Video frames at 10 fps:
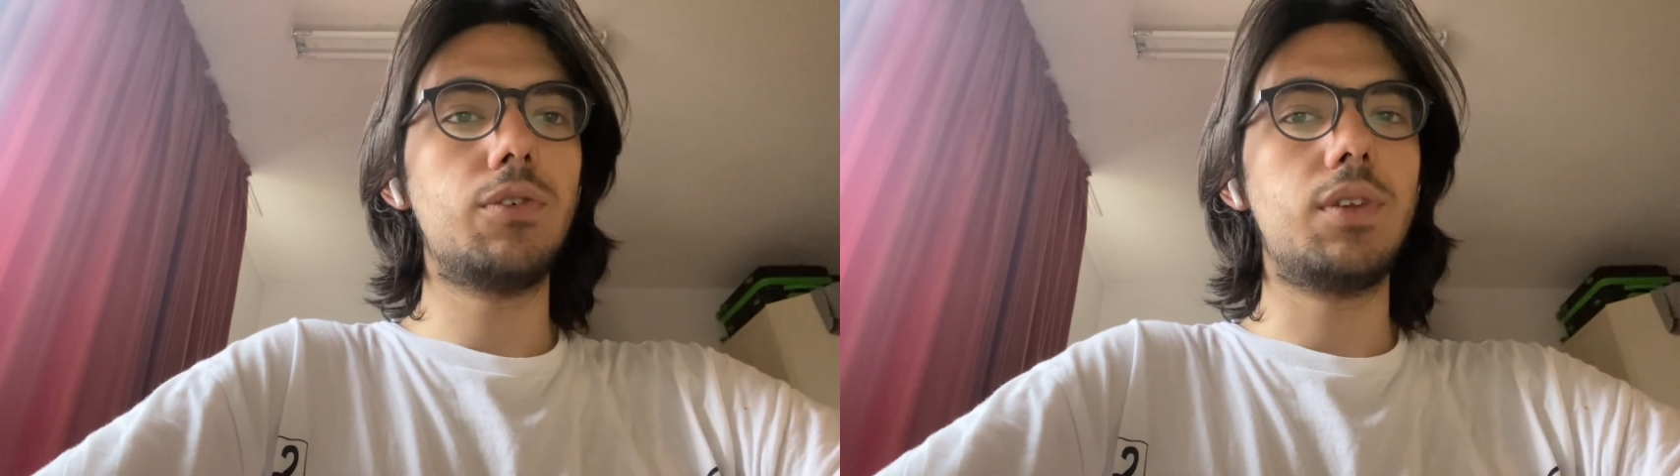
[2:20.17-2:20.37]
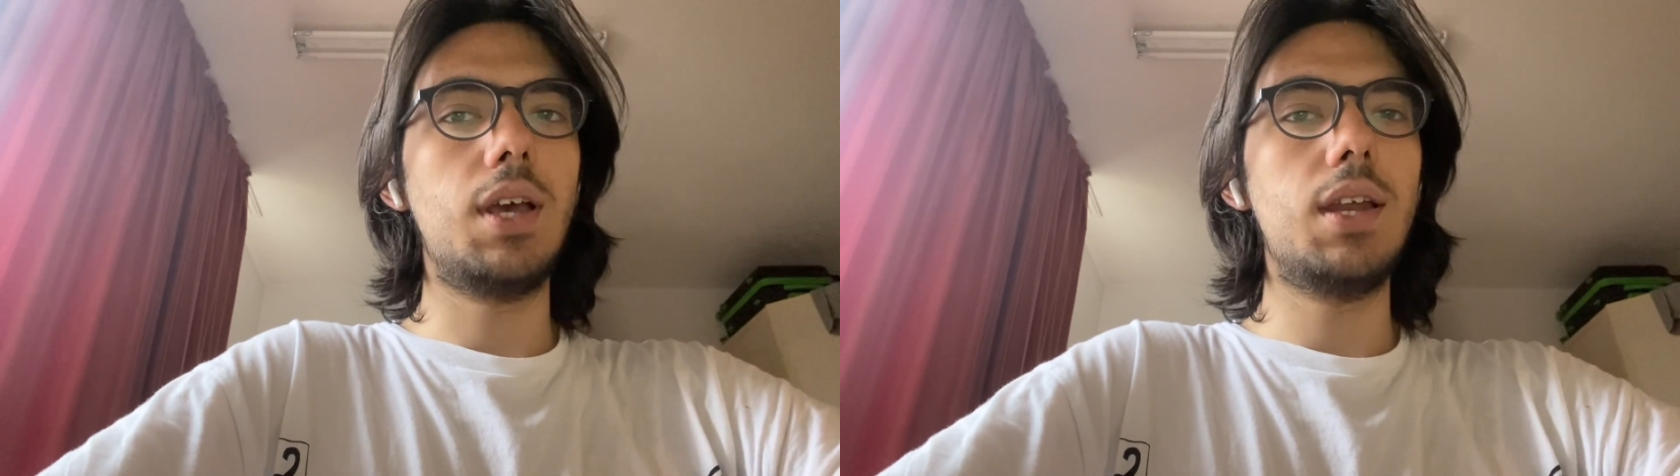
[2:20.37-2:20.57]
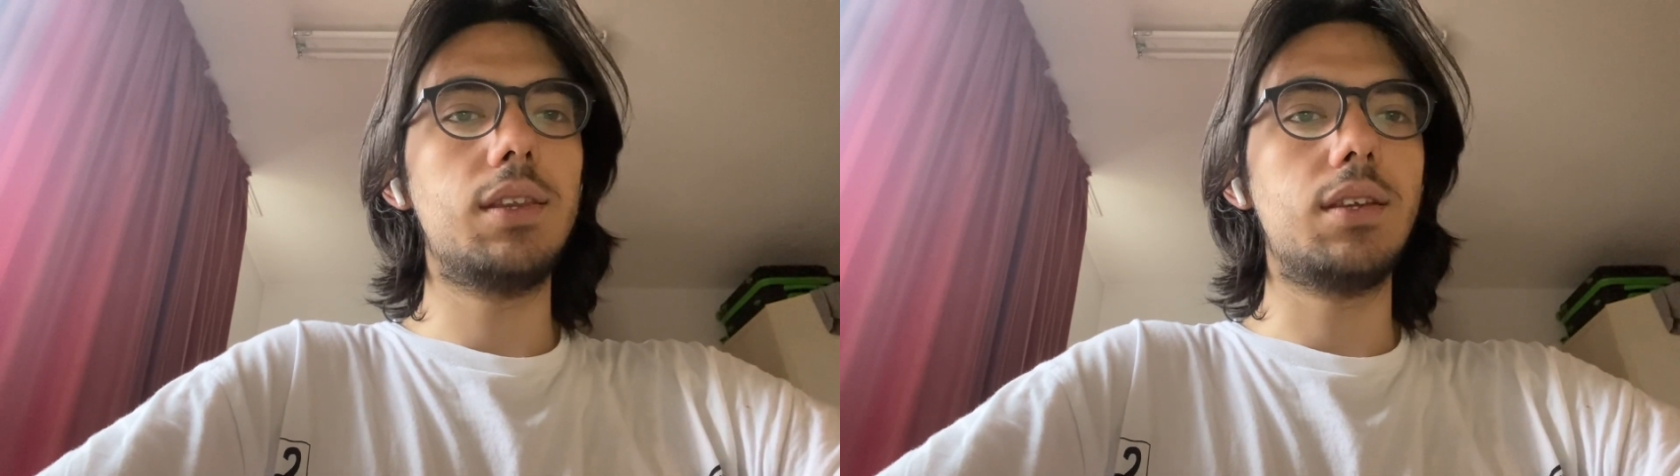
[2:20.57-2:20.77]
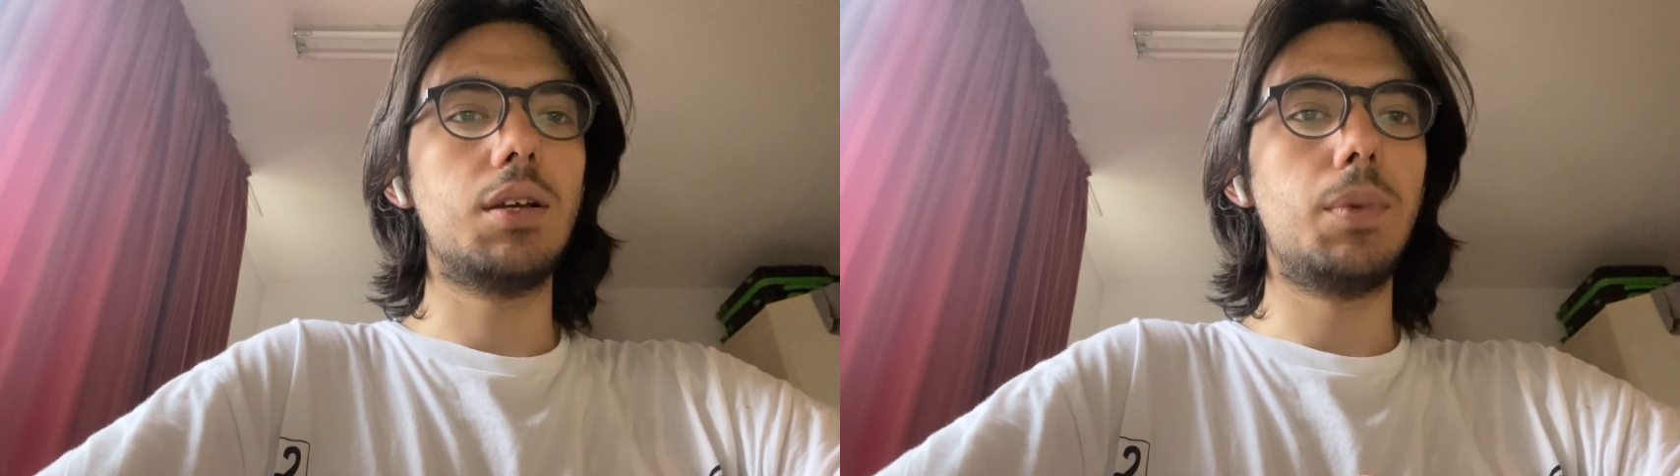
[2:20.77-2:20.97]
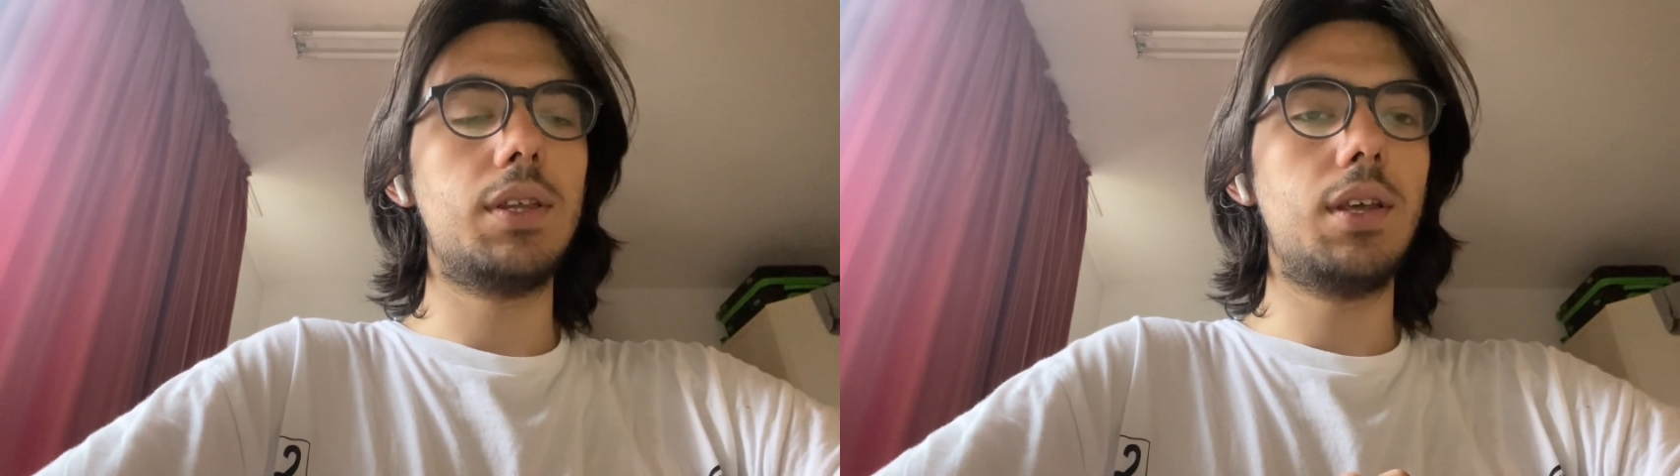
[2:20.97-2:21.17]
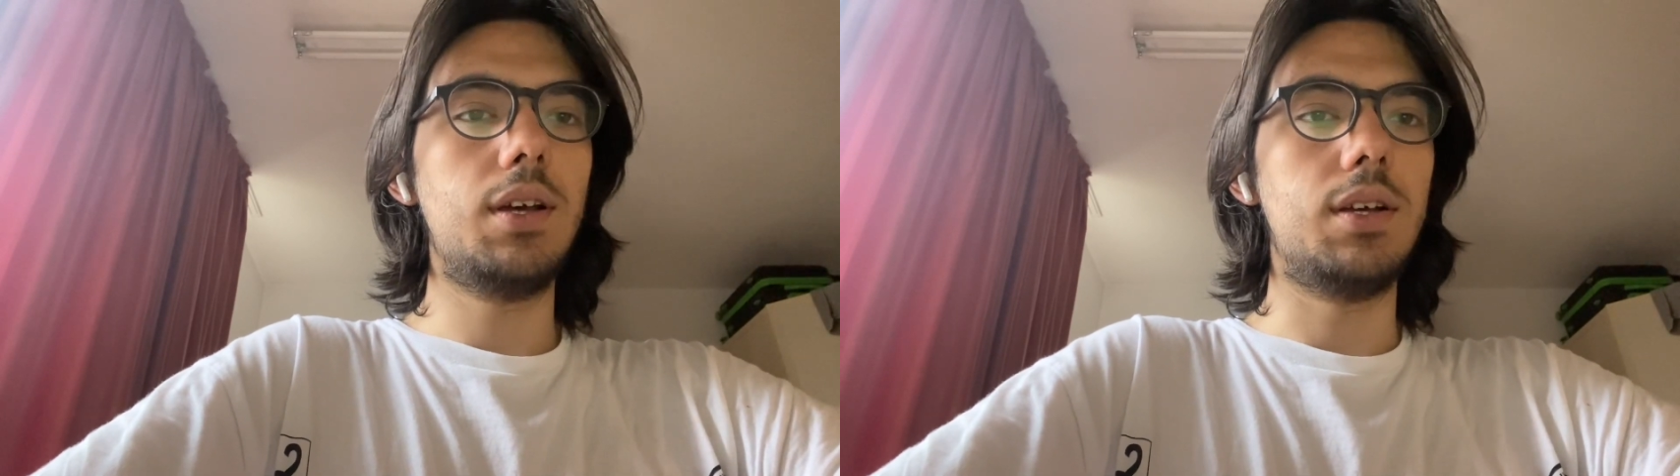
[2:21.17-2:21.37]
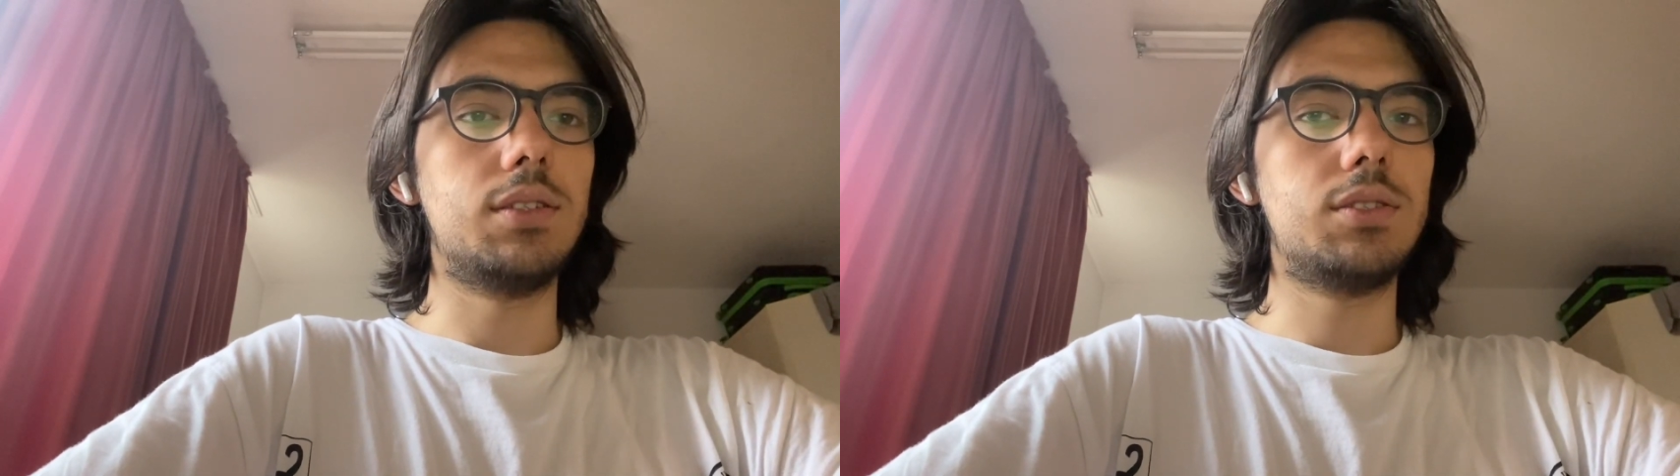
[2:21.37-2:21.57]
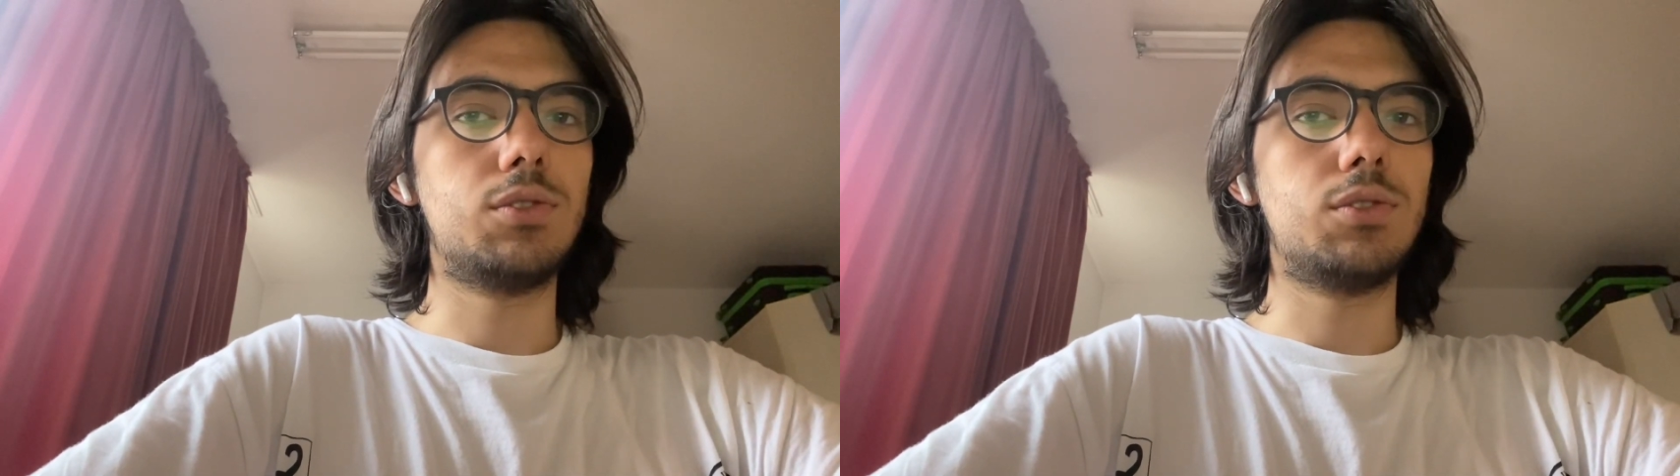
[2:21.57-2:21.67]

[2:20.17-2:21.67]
dielectric materials